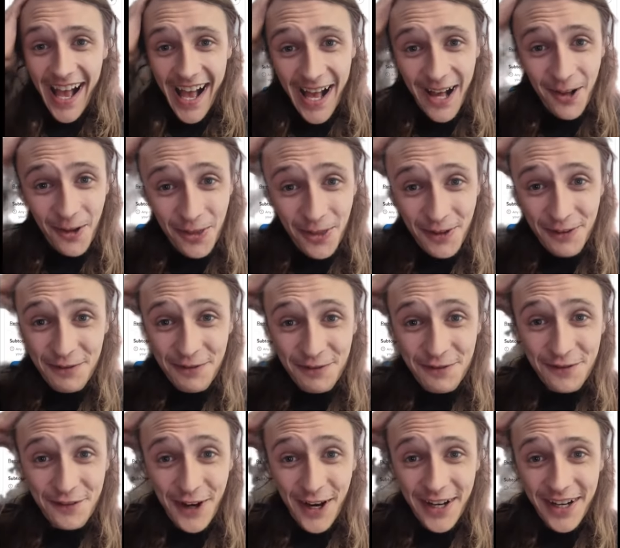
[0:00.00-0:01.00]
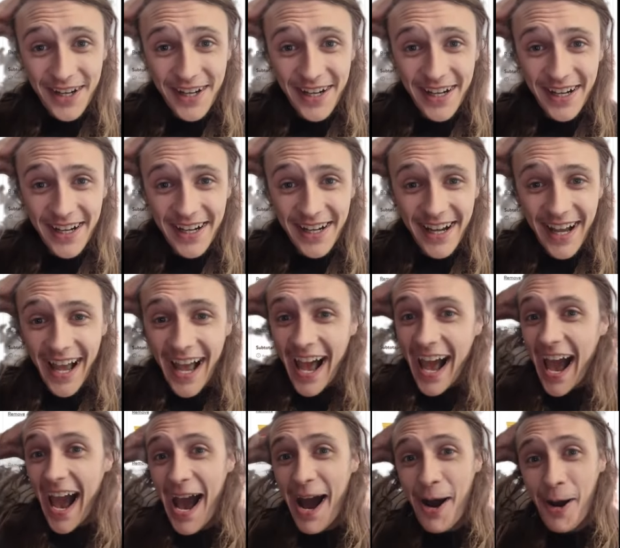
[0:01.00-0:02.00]
How the fuck?
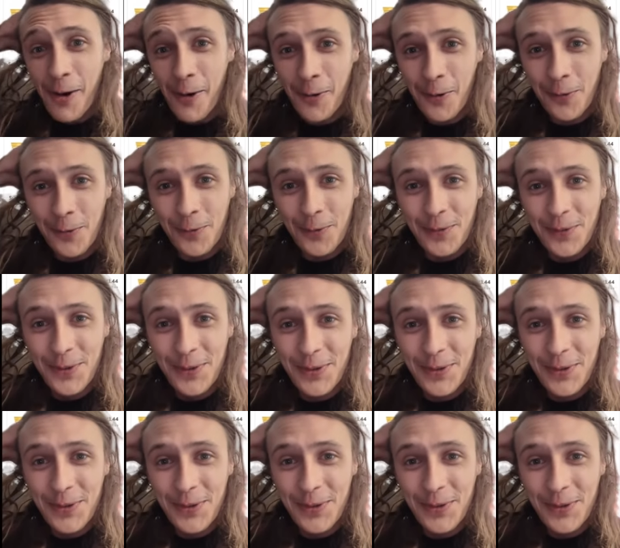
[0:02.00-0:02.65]
How?